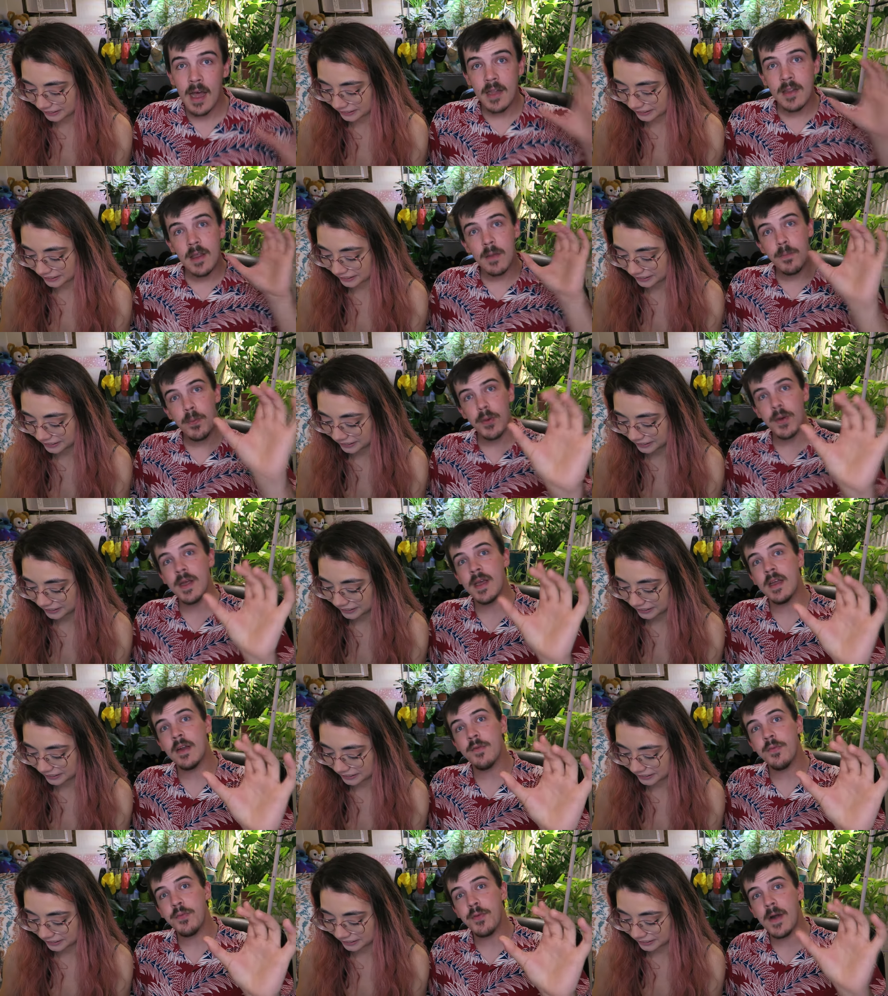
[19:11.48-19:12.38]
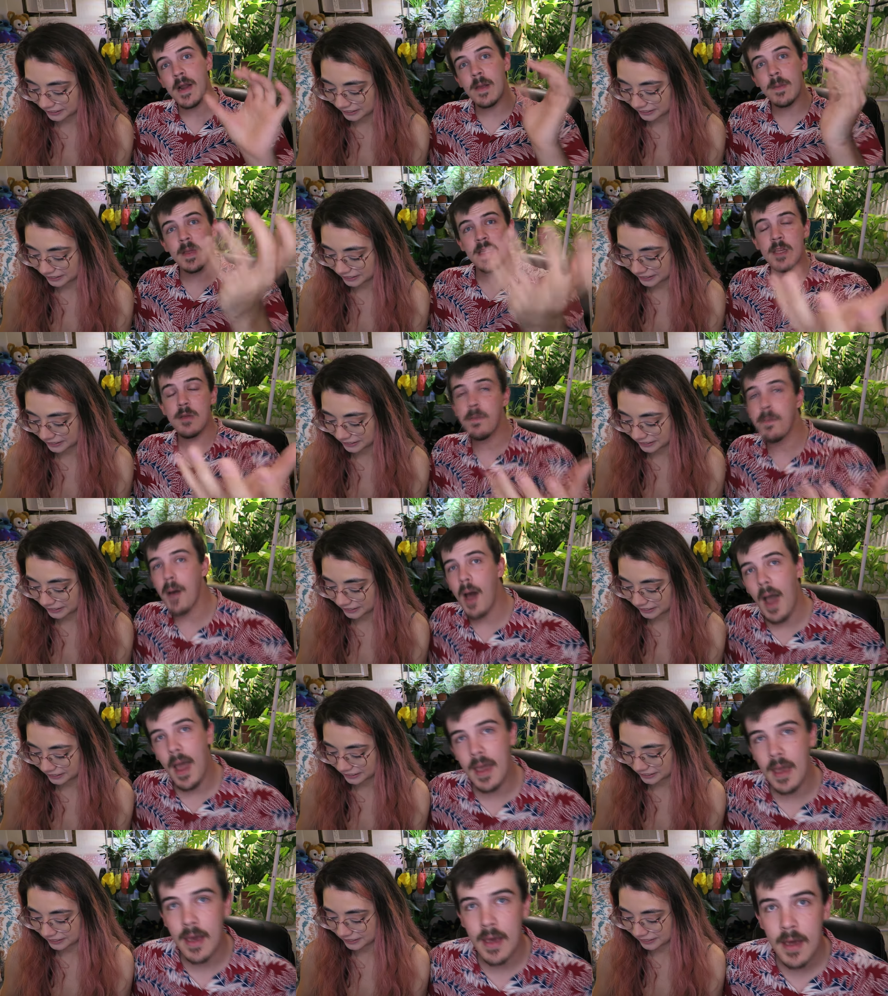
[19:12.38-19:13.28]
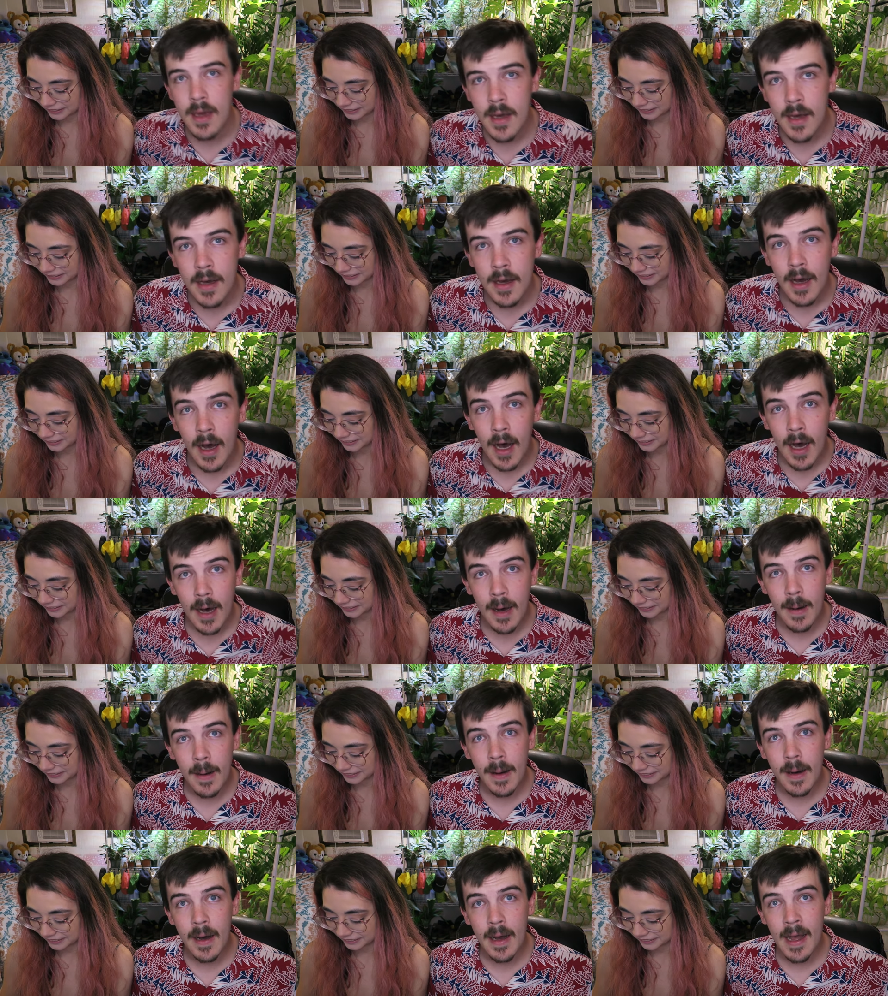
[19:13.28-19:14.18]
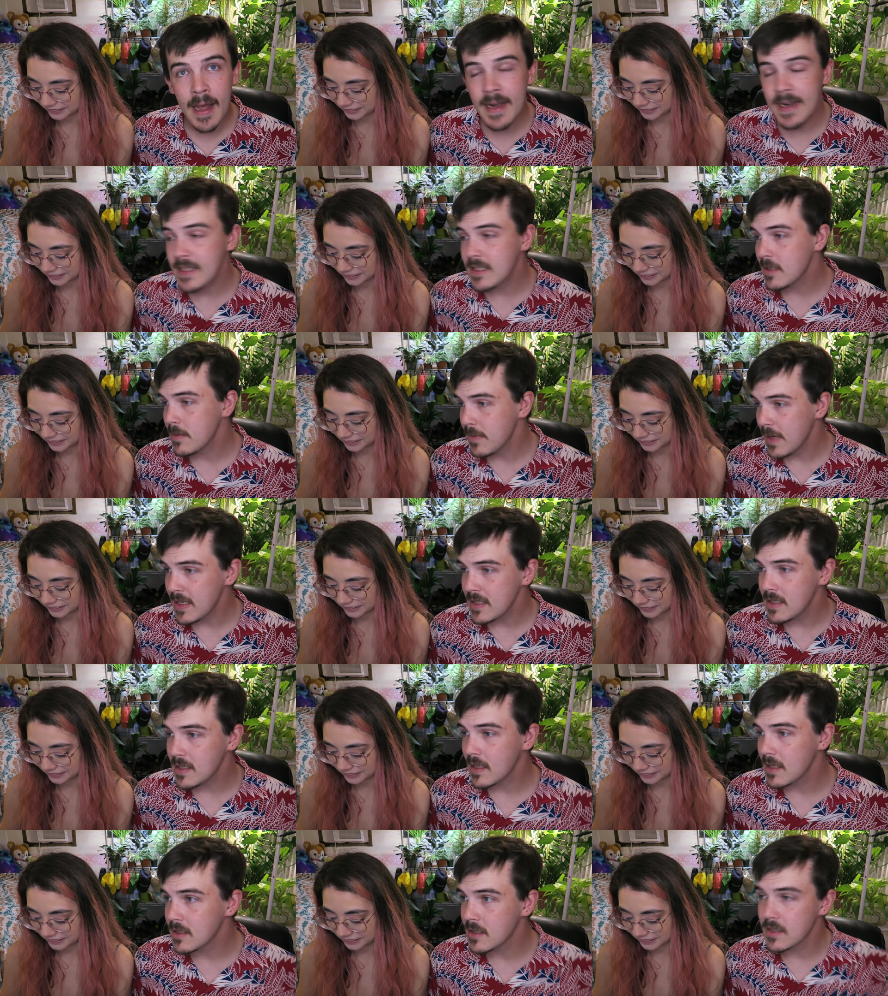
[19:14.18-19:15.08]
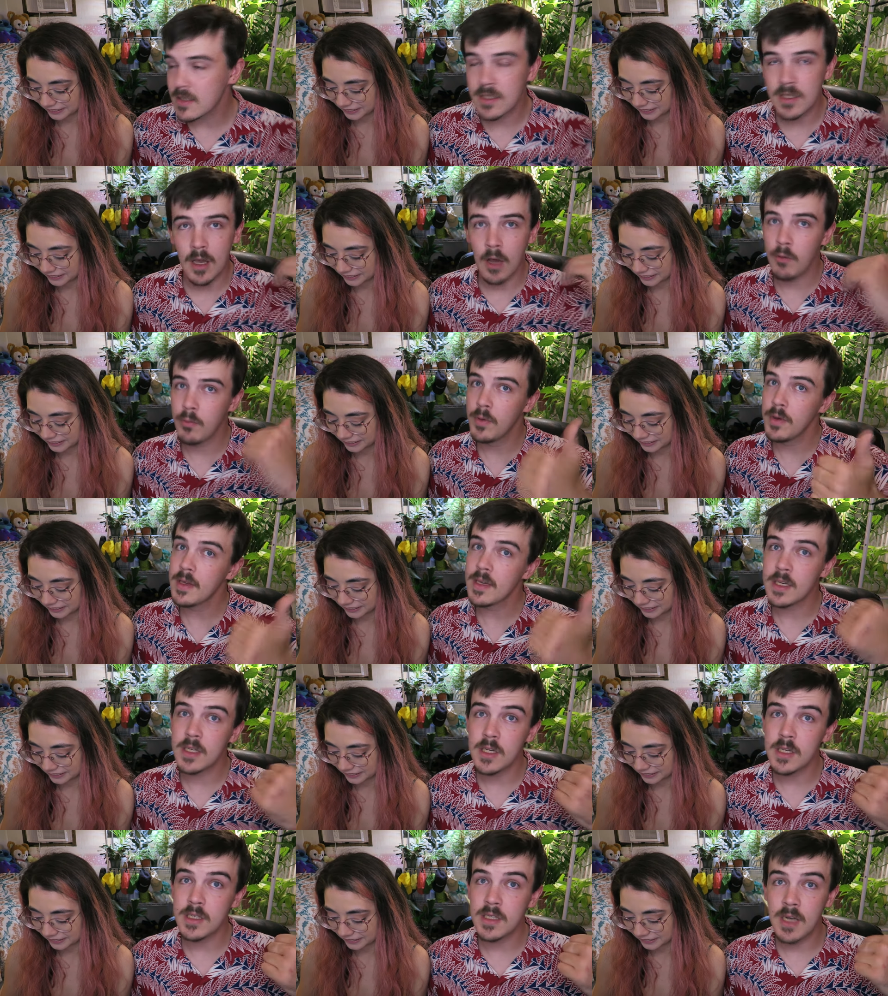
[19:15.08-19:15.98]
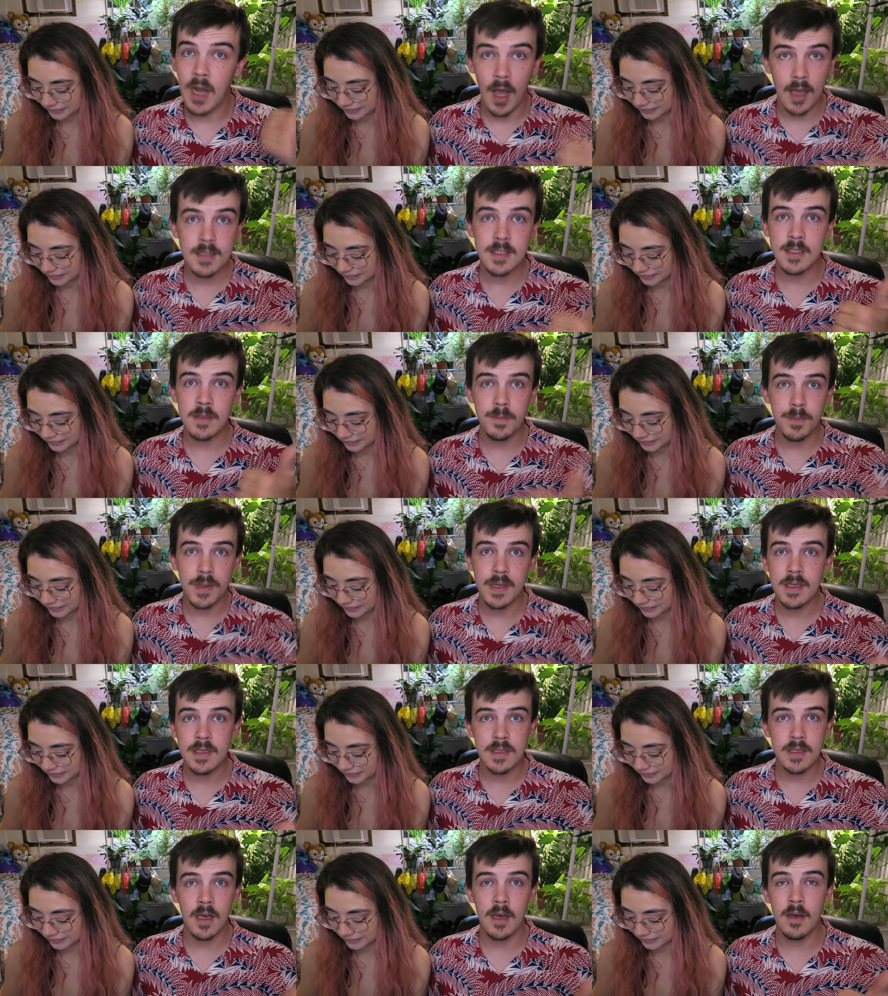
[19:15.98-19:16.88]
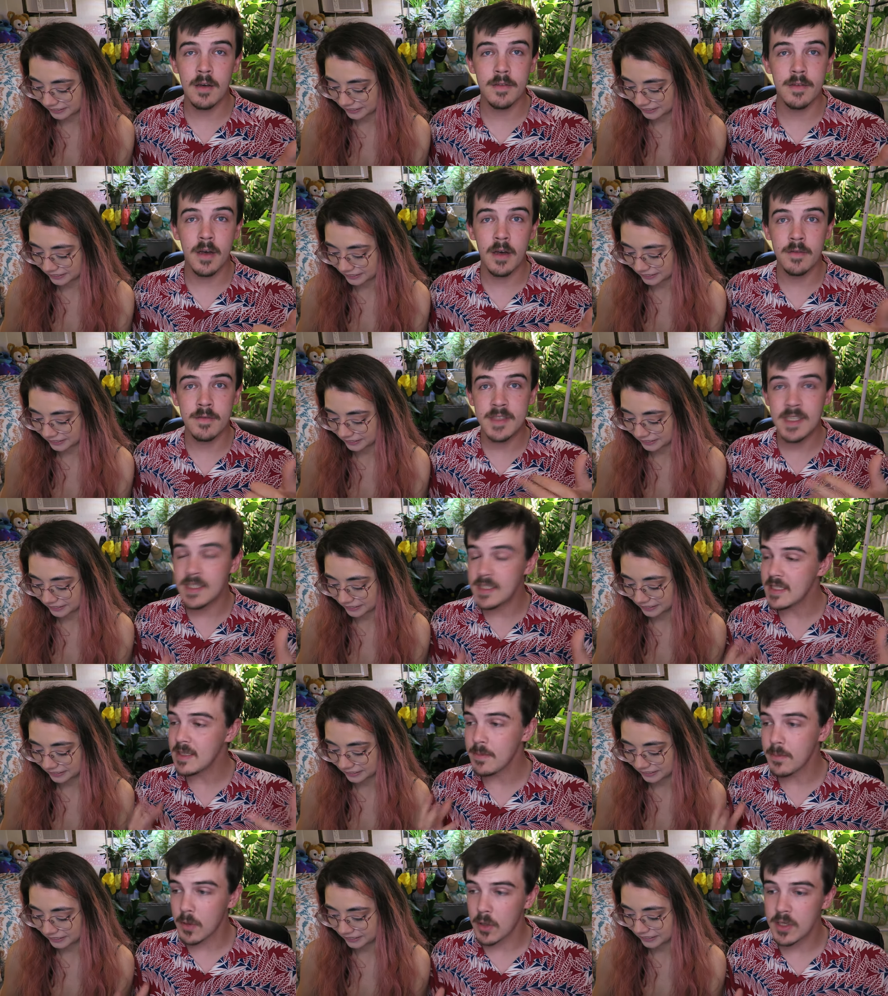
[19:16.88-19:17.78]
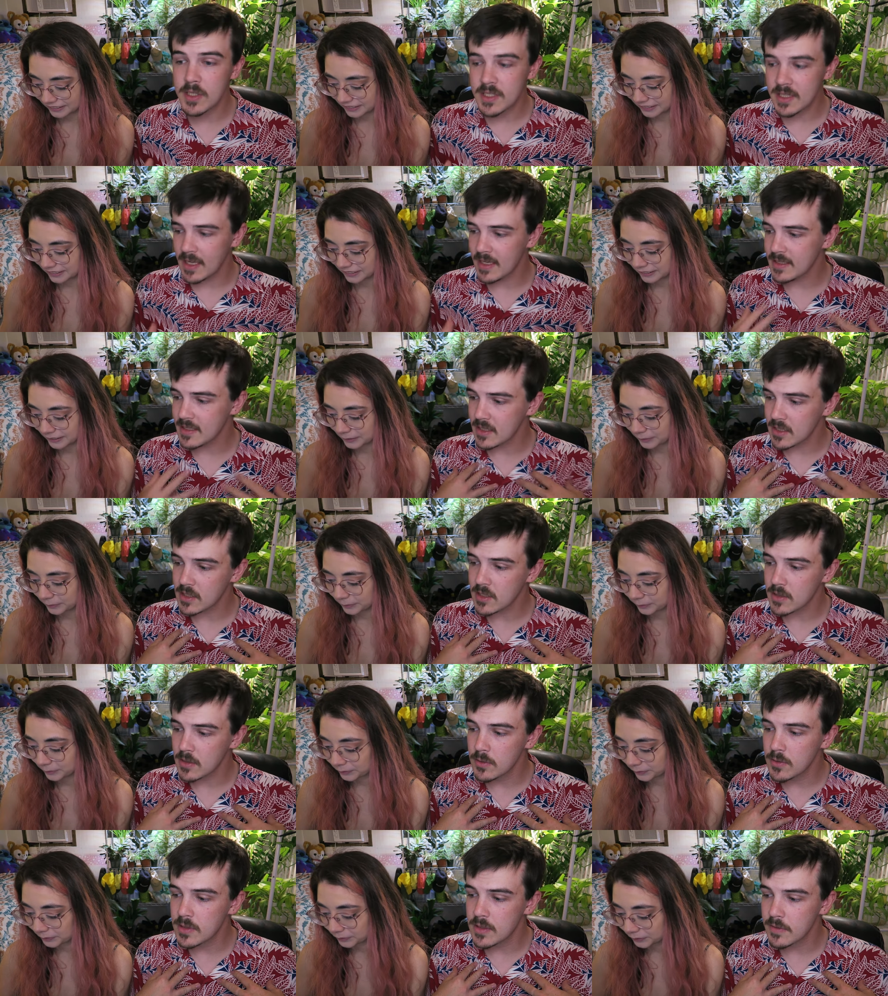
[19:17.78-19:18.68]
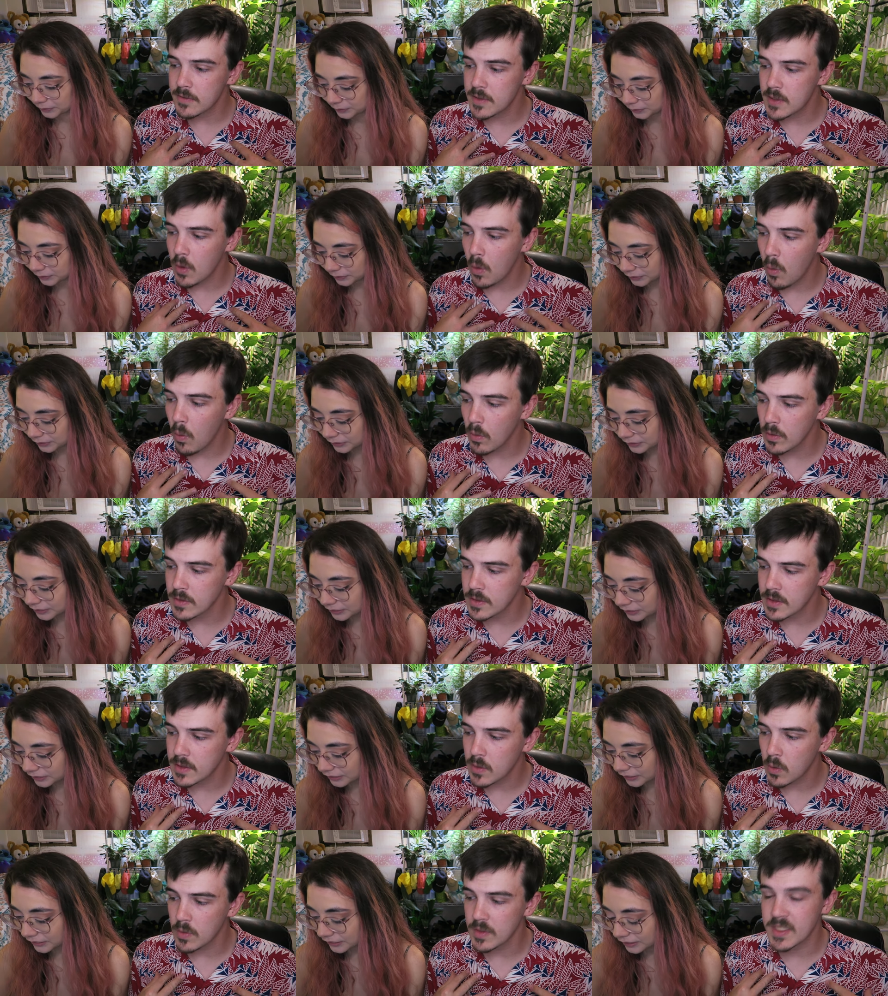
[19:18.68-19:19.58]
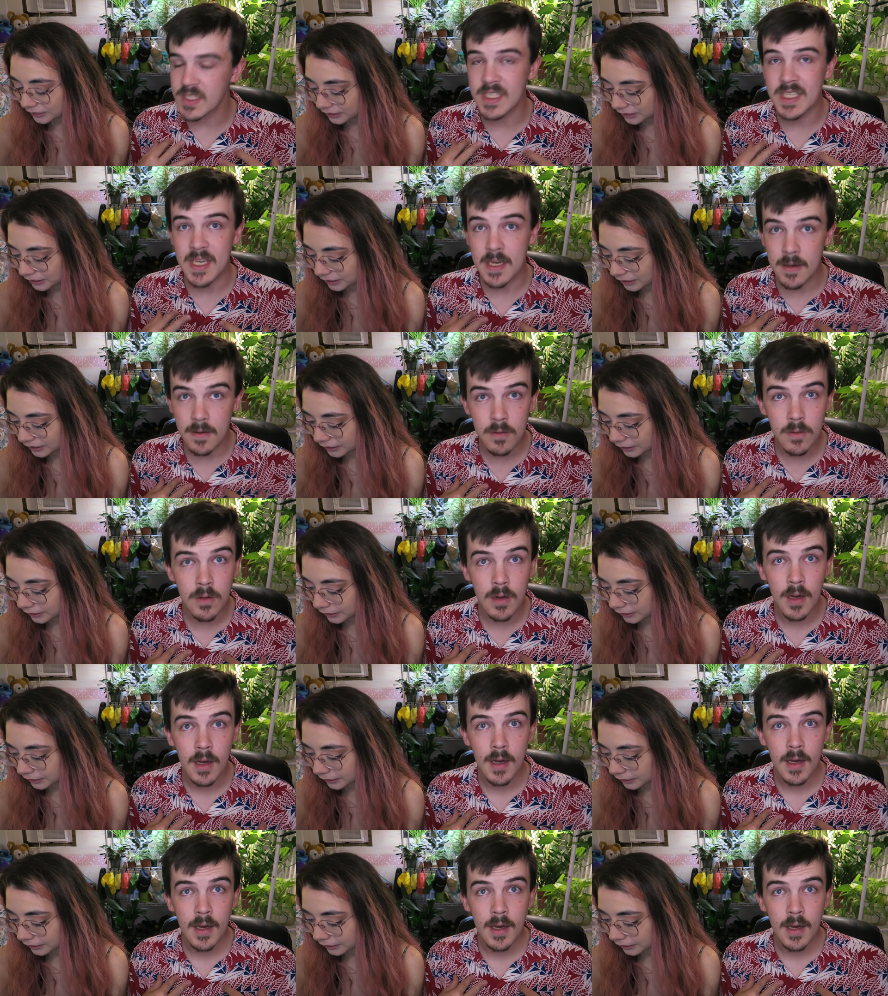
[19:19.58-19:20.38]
Speaker 1: and they put it in a frame, and you buy it. Uh, and it's amazing because it's a really good custom piece of, of Disney merch that is exclusive towards towards you.